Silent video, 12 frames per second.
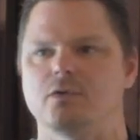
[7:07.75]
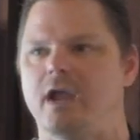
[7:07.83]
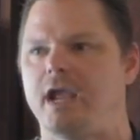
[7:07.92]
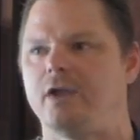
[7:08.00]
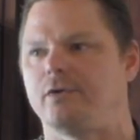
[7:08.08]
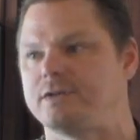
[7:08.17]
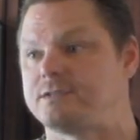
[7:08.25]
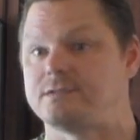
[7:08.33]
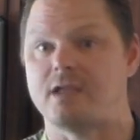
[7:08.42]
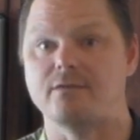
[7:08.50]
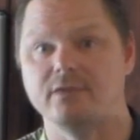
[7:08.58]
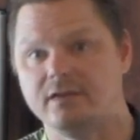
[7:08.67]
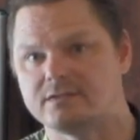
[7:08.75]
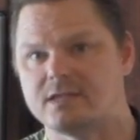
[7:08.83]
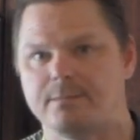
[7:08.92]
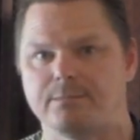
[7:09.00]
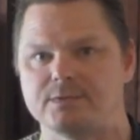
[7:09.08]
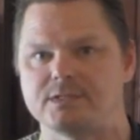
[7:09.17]
rate or a
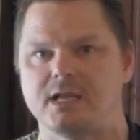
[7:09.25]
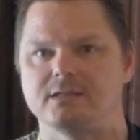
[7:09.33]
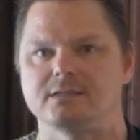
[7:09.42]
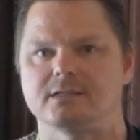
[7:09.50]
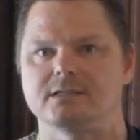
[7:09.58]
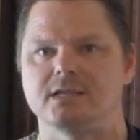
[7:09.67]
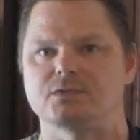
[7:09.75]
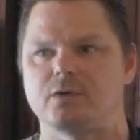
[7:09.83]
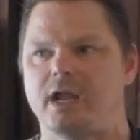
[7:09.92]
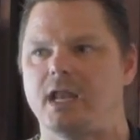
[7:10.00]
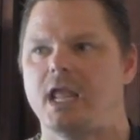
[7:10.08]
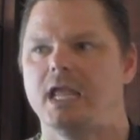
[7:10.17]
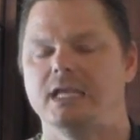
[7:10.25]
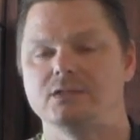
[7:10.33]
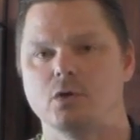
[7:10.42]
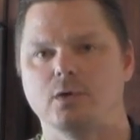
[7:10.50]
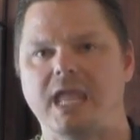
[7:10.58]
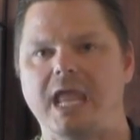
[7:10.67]
70% success rate
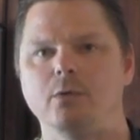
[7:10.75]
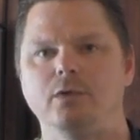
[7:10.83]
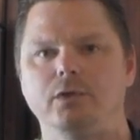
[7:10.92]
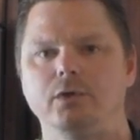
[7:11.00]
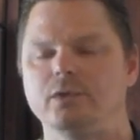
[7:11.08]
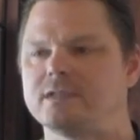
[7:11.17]
is okay with you,